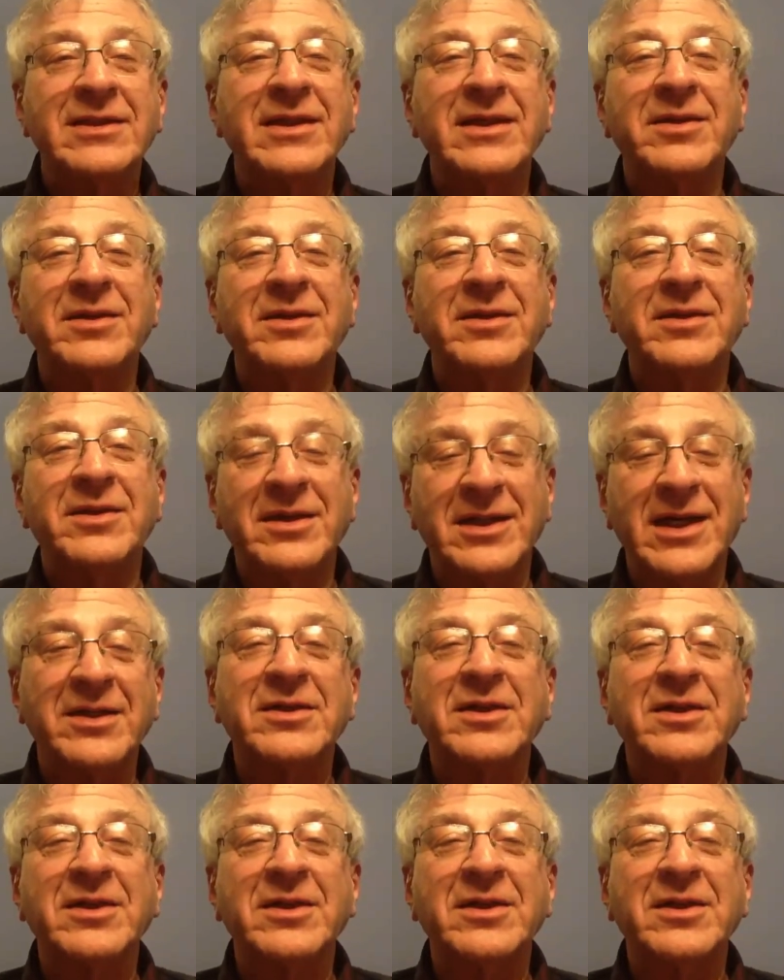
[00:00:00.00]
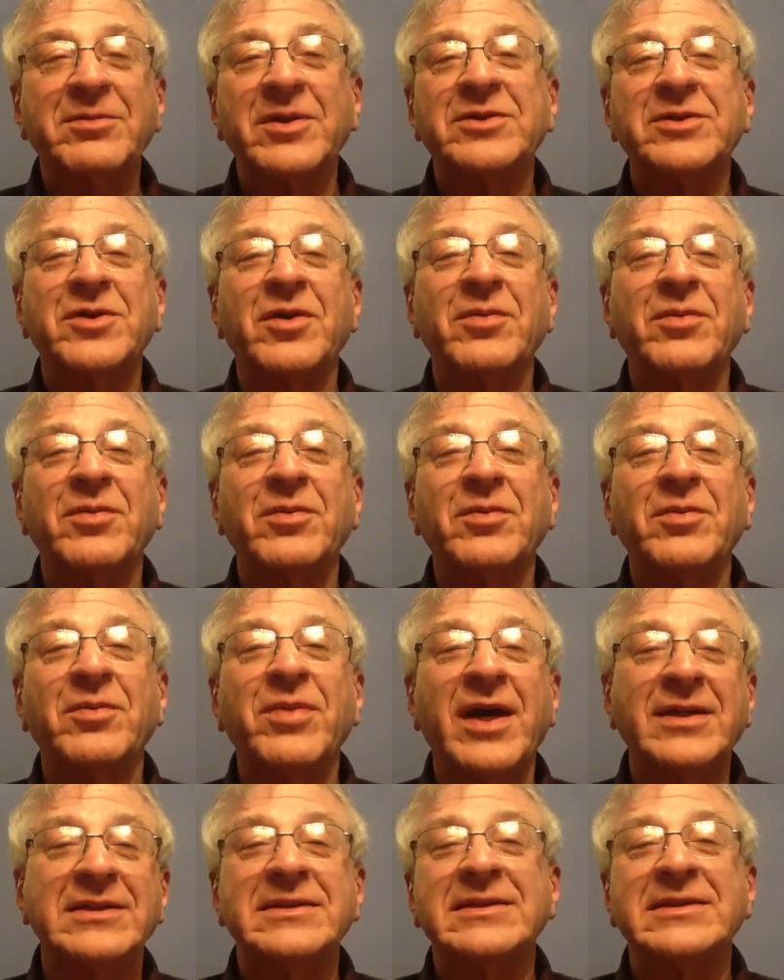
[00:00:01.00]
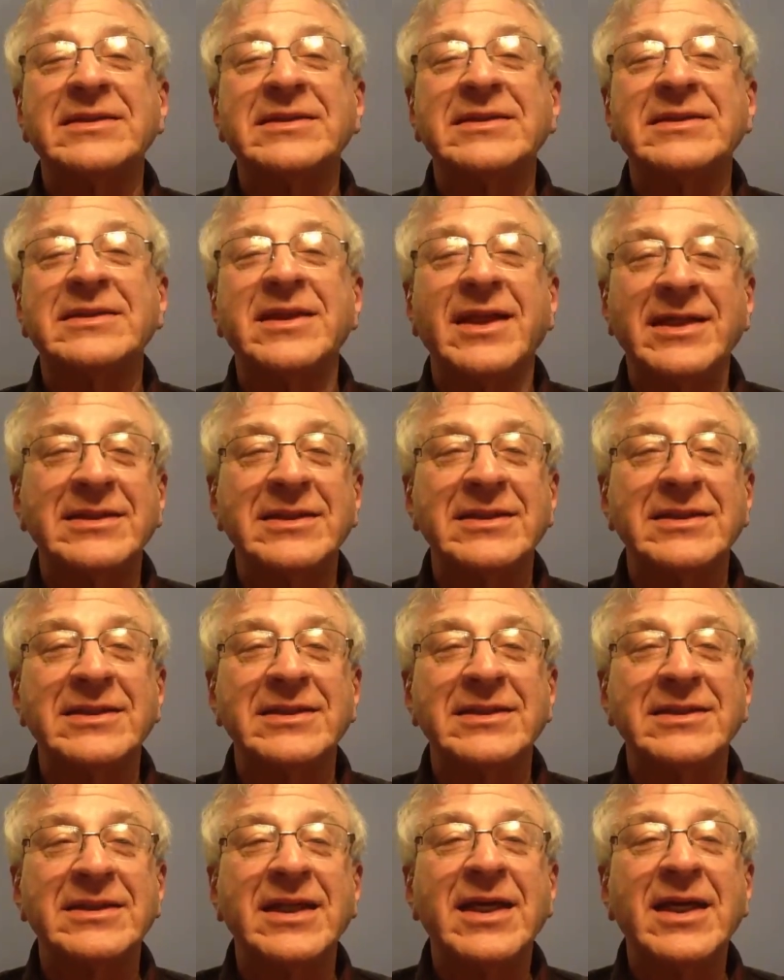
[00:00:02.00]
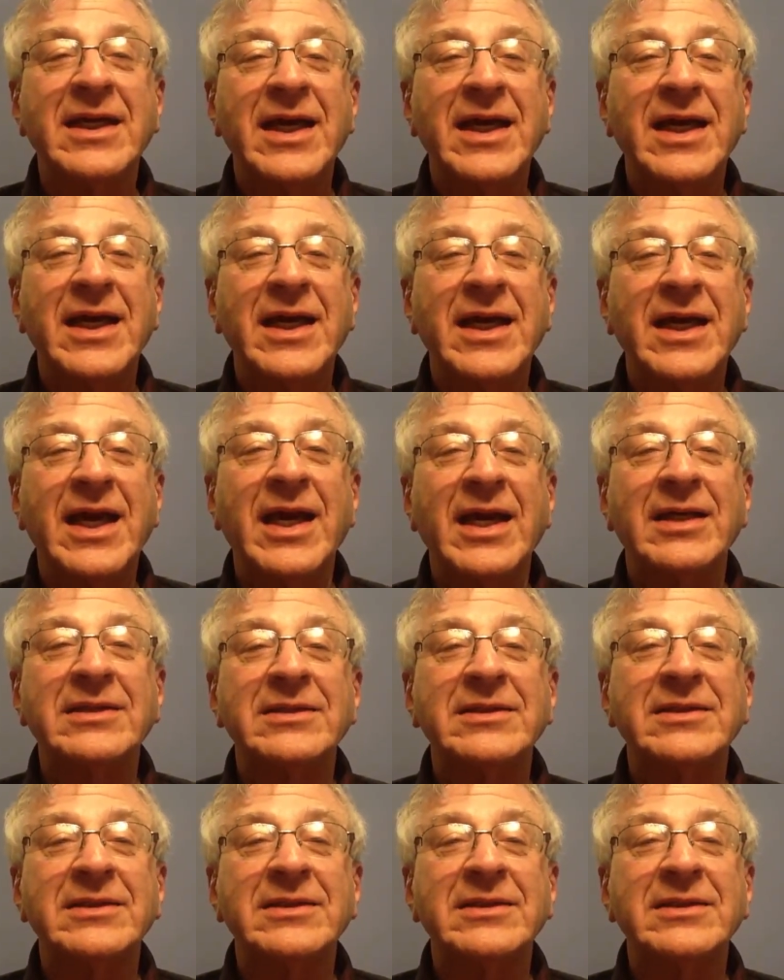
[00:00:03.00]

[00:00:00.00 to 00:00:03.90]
get a commercial drone pilot's license. And